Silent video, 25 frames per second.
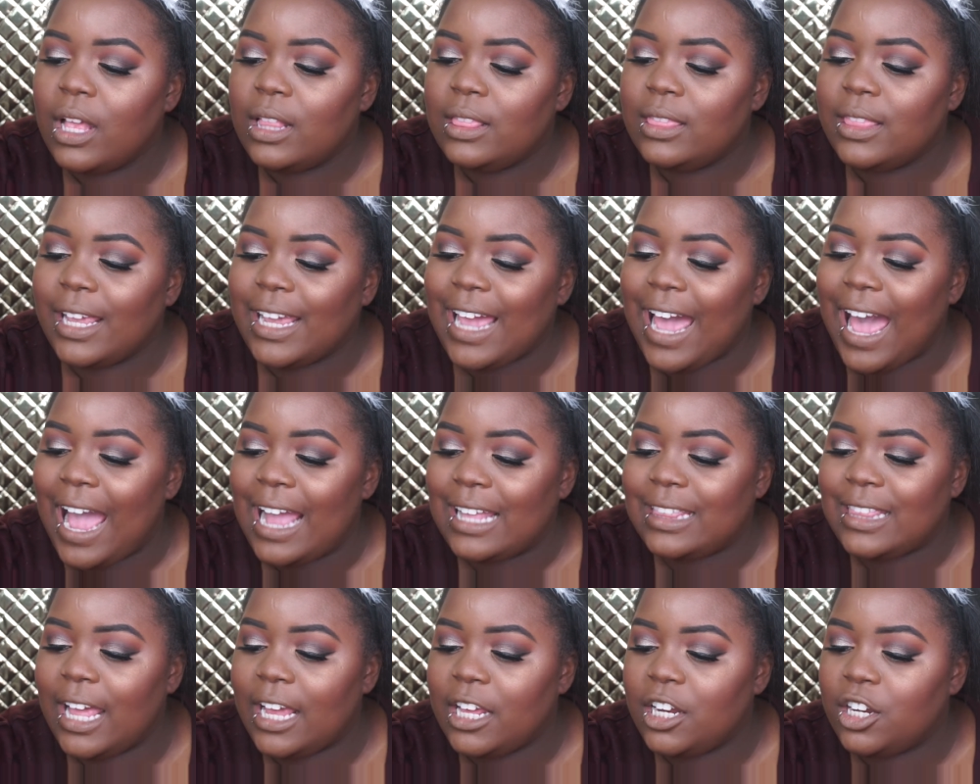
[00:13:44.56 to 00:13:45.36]
like
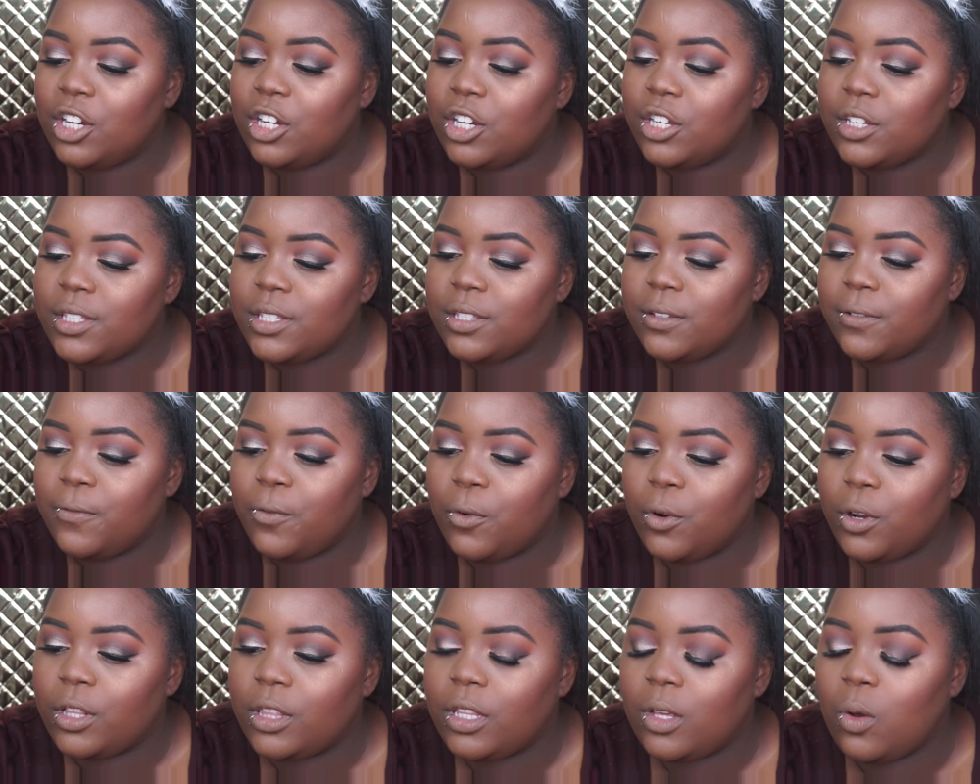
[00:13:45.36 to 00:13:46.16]
eyeliners
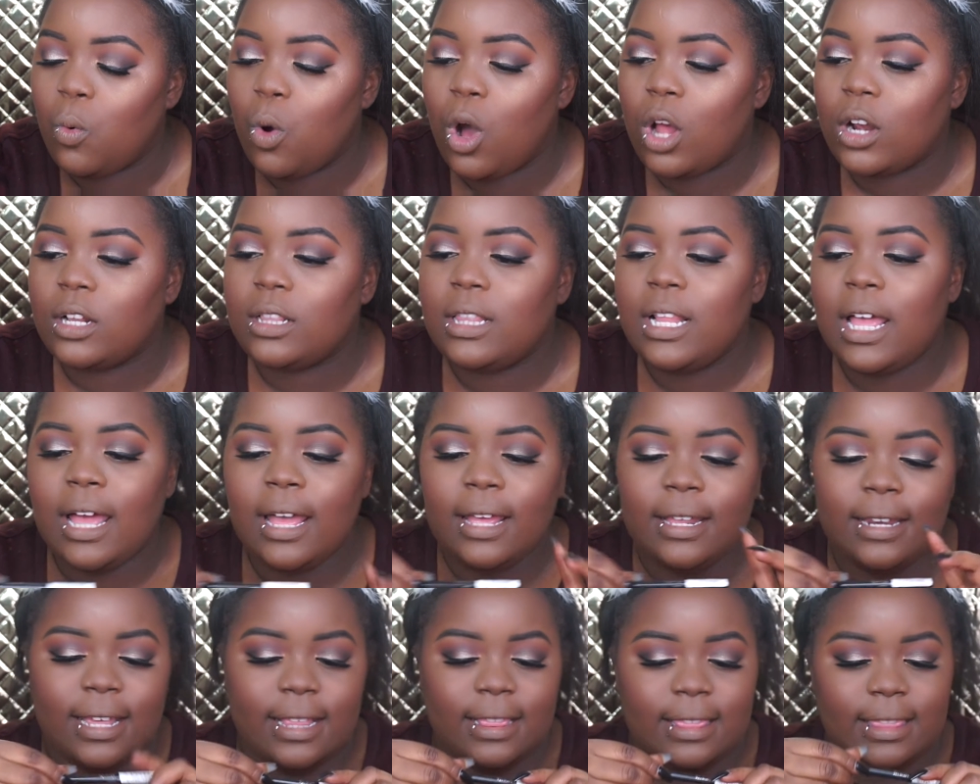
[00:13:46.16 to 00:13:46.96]
for the
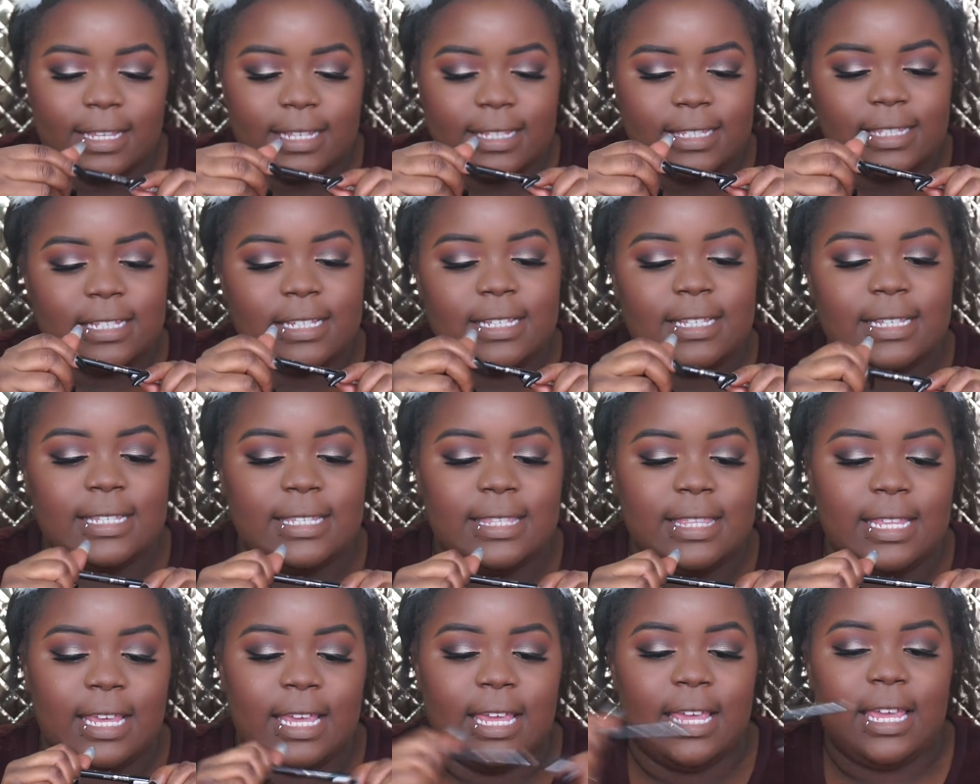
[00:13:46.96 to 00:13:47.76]
waterline, and this is
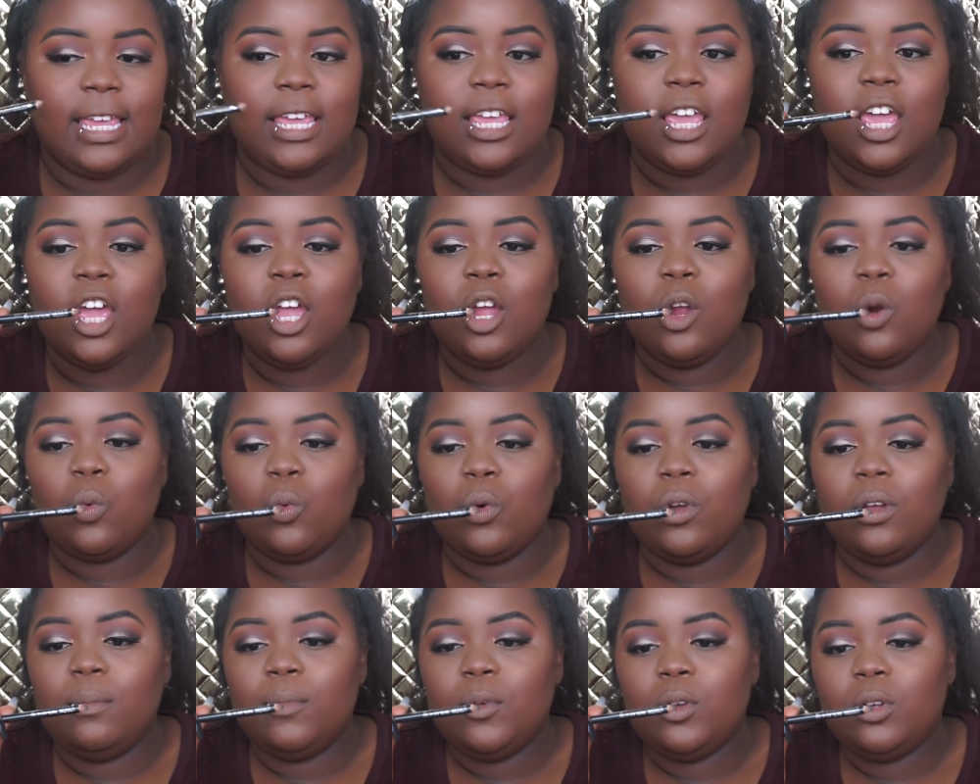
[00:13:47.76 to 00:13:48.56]
the
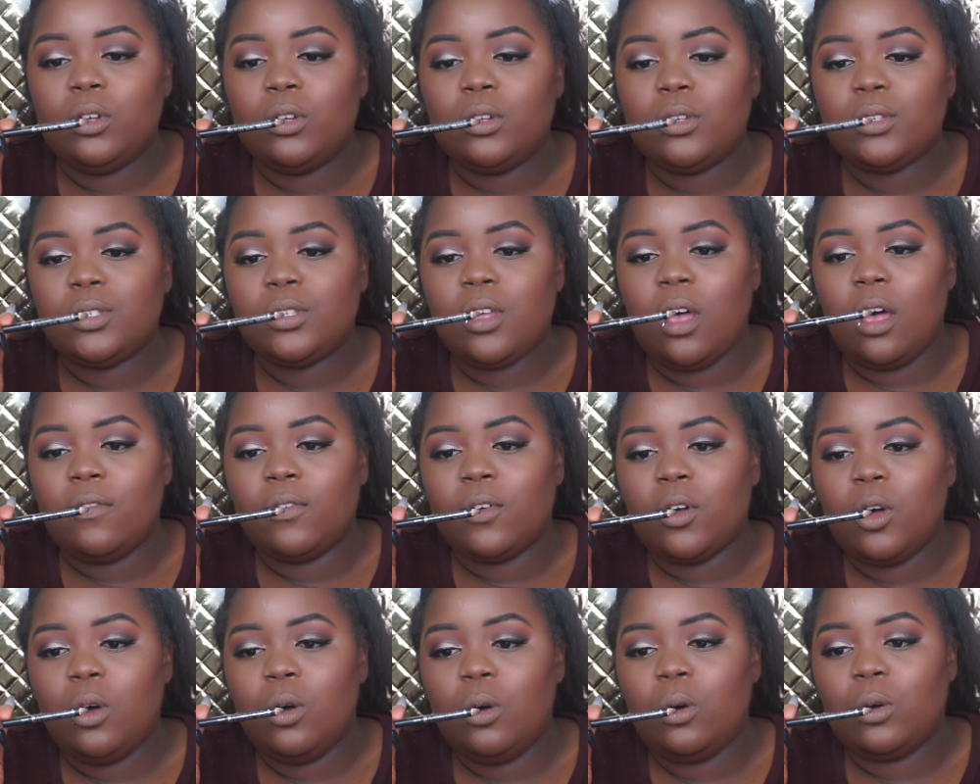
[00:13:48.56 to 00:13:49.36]
Rimmel Soft
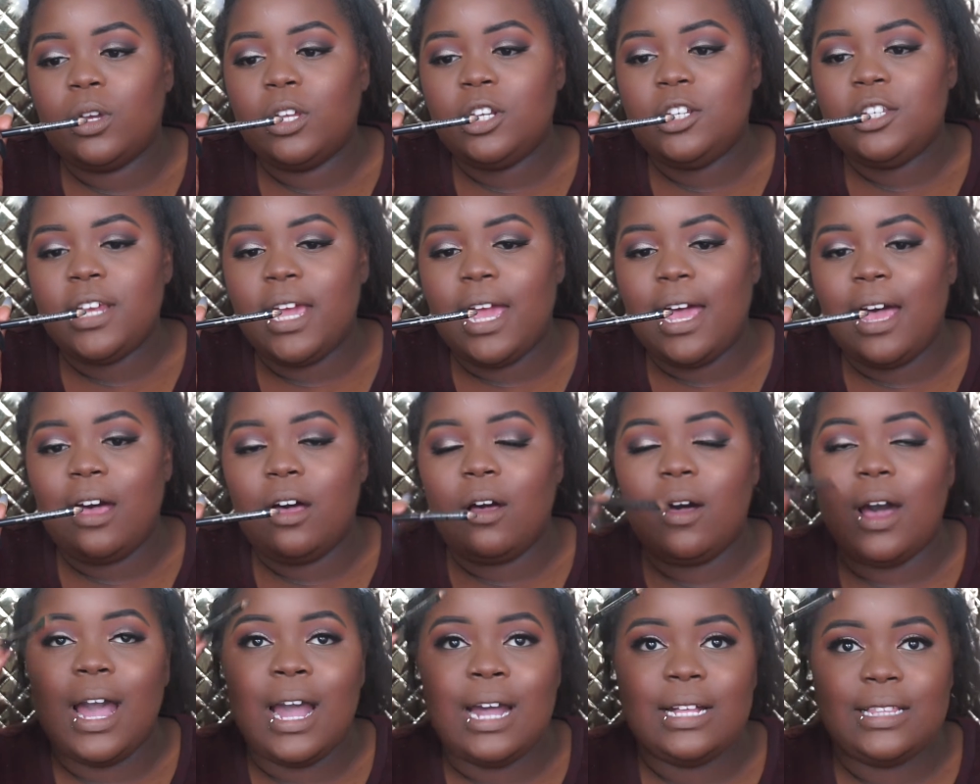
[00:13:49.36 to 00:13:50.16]
Coat
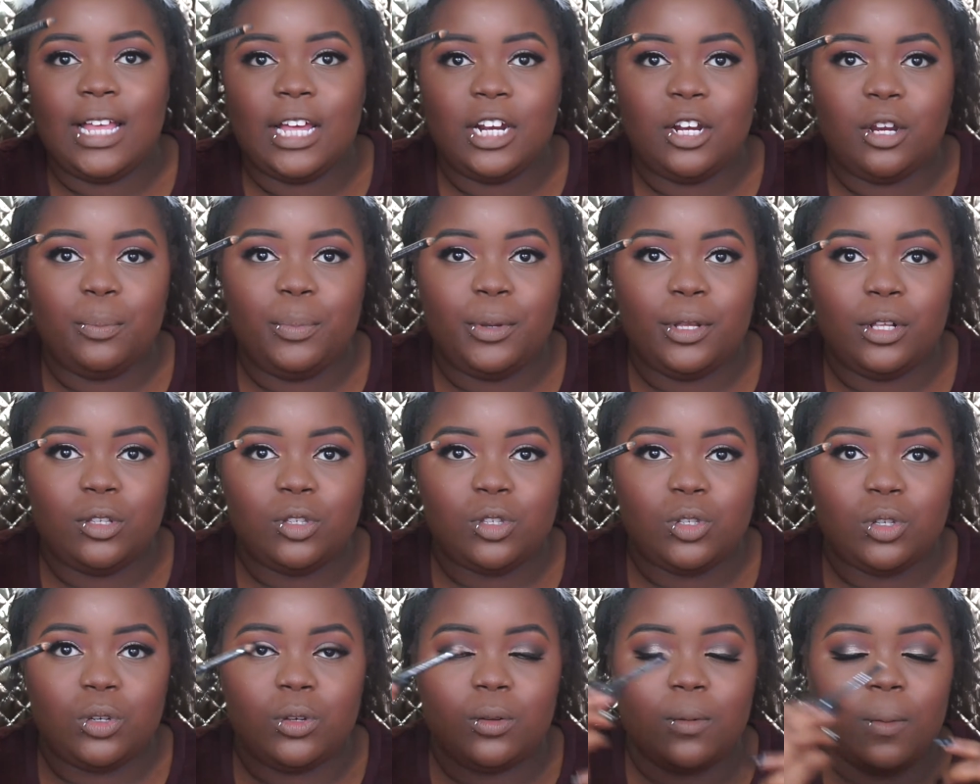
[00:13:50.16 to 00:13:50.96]
Kajal eyeliner
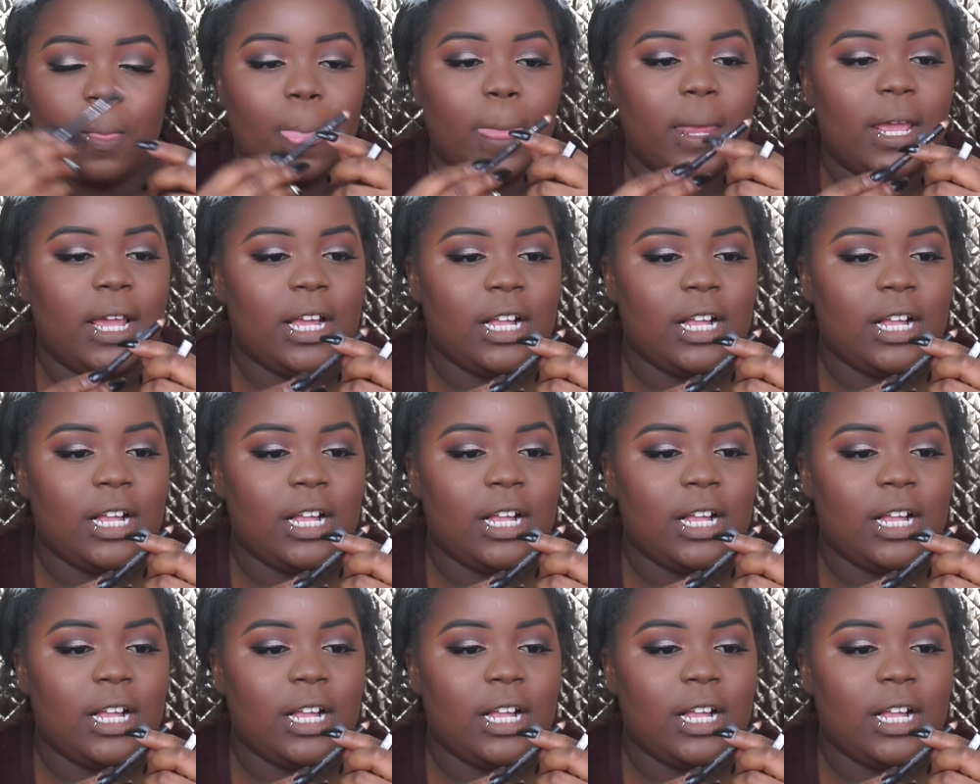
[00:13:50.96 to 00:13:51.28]
pencil.